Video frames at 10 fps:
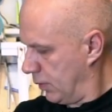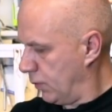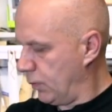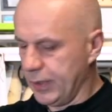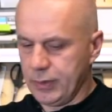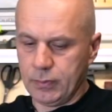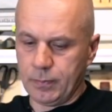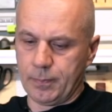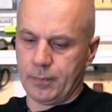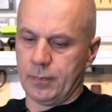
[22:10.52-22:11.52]
When
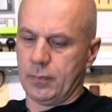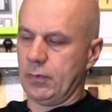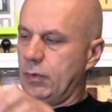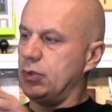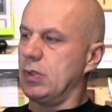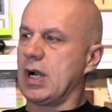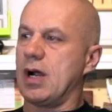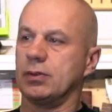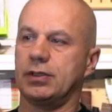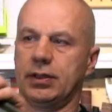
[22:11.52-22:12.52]
you are
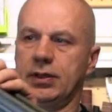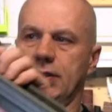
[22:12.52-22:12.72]
out